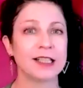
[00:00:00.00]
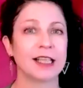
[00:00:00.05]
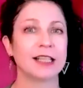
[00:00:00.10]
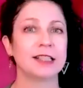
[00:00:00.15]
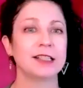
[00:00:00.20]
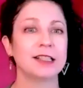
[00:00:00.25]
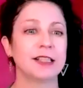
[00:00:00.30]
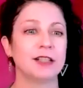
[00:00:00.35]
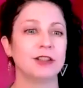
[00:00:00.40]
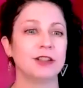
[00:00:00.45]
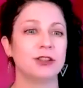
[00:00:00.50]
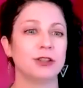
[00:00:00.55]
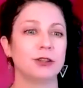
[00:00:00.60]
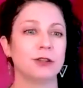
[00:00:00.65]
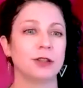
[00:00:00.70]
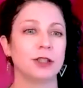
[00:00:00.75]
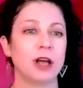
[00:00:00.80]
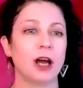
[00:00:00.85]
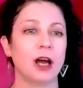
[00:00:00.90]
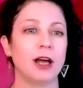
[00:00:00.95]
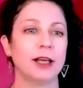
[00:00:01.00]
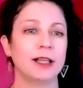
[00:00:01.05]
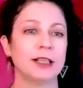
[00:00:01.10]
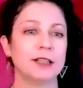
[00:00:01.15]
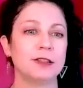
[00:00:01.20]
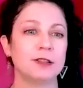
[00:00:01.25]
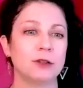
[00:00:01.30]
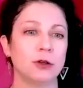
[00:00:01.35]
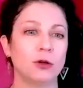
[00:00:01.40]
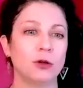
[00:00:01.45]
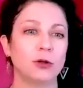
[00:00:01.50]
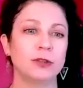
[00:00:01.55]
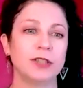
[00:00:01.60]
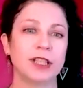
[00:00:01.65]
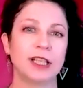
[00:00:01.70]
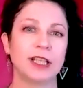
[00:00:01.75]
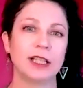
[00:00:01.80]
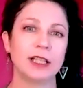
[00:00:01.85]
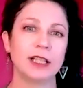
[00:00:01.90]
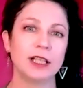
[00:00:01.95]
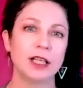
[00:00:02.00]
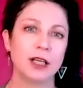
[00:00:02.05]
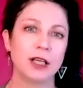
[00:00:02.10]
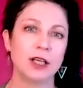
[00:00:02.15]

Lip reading: that center the goddess only.